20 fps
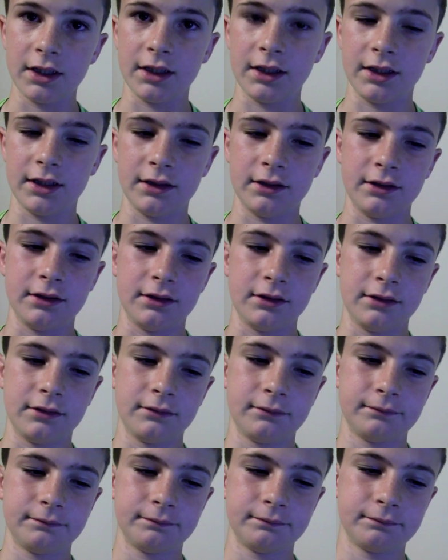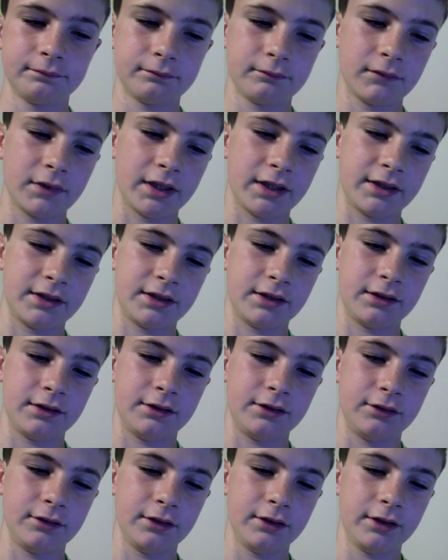and uh, it has an
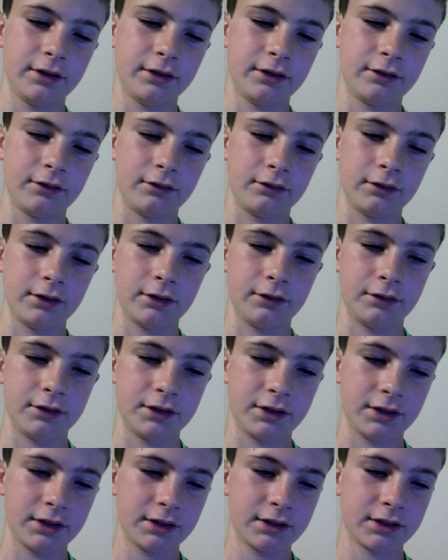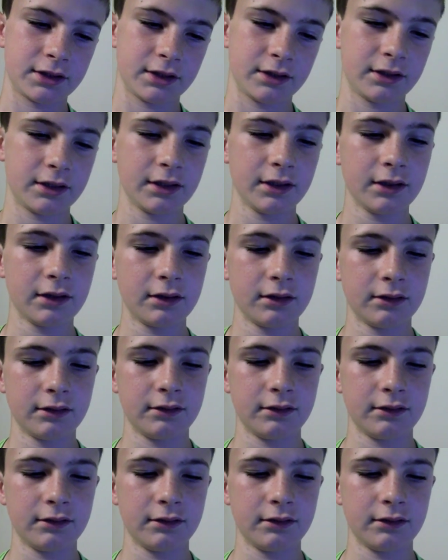Adreno three oh six, I think,